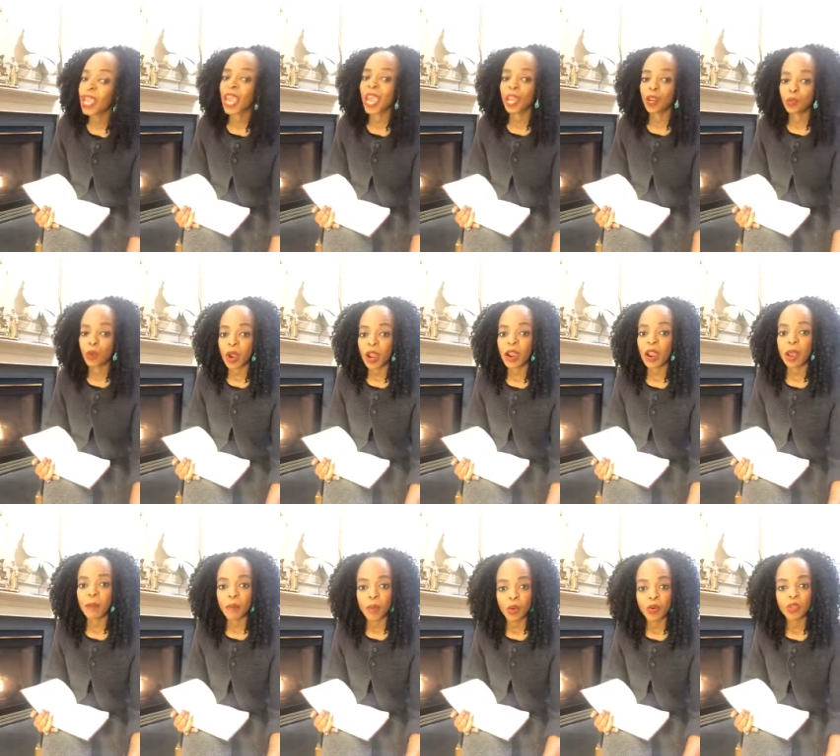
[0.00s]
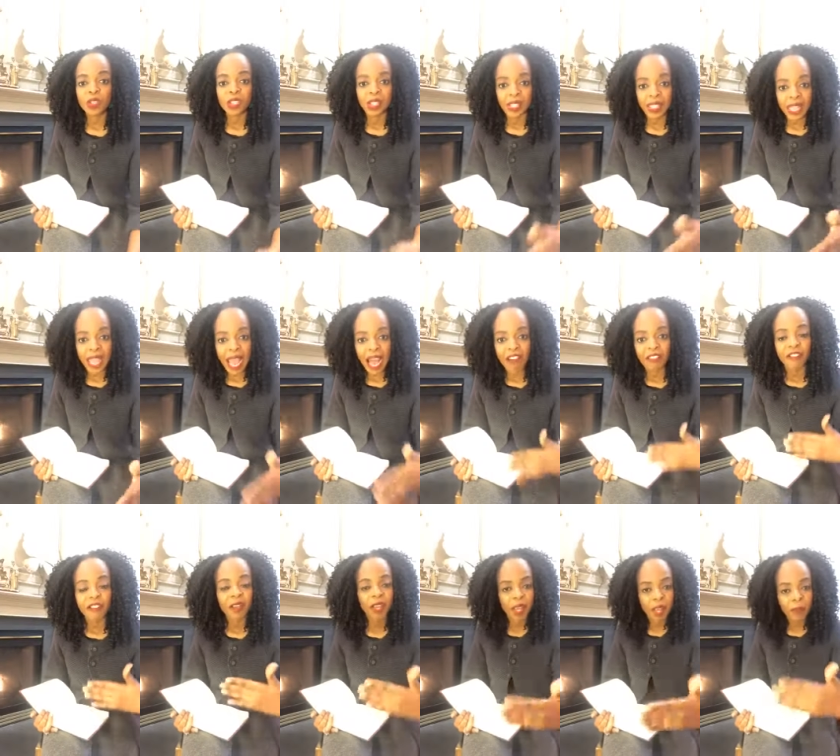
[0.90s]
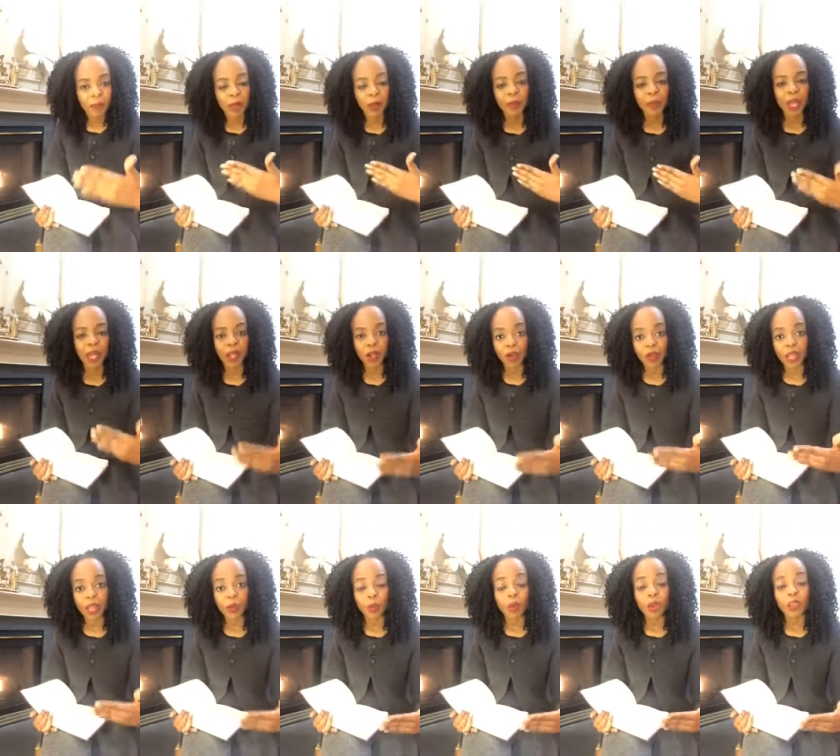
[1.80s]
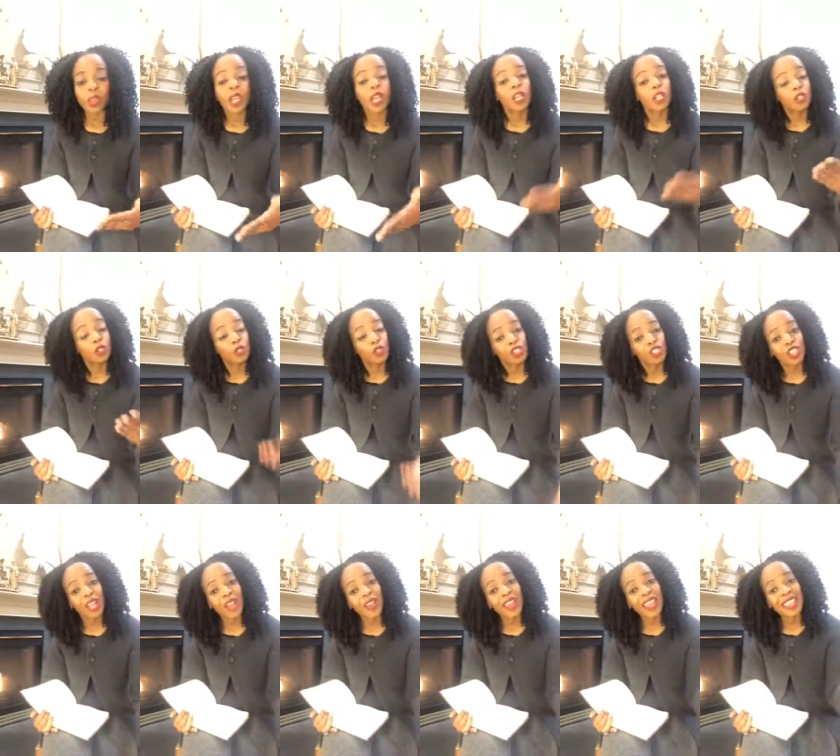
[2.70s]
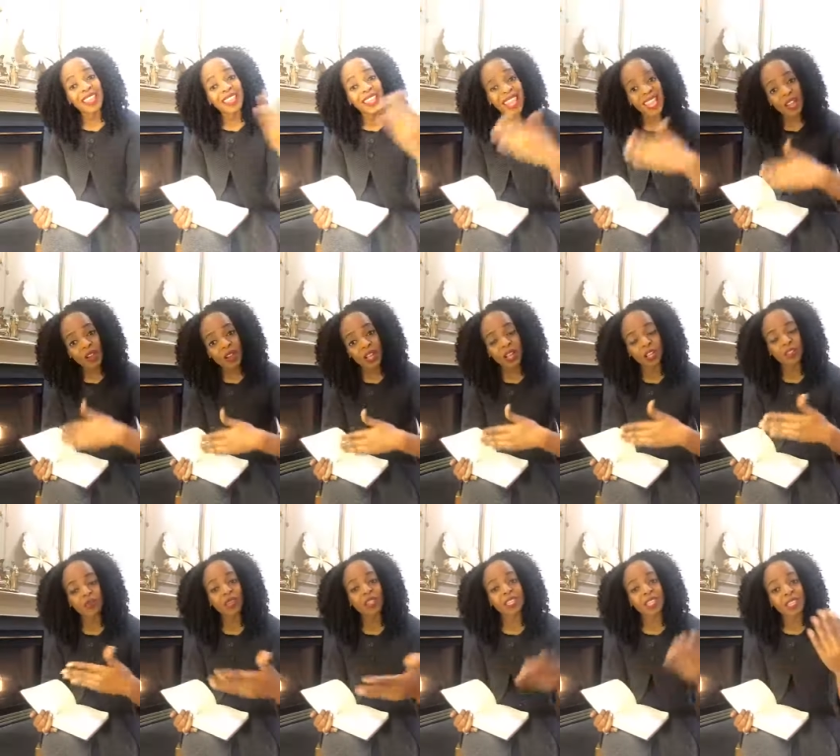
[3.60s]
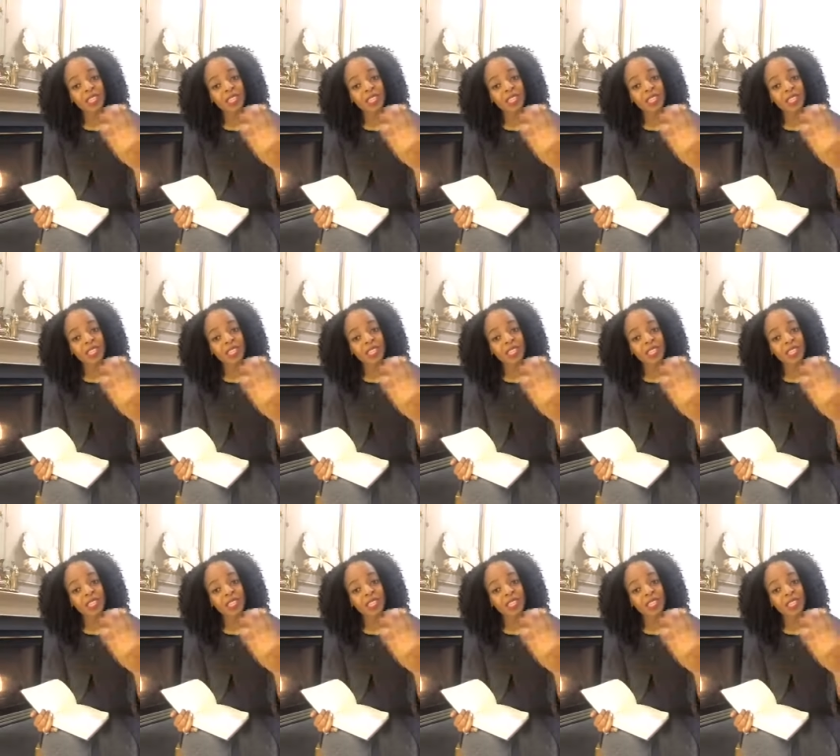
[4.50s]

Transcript: and where I mostly have people I connect with to share in their countries,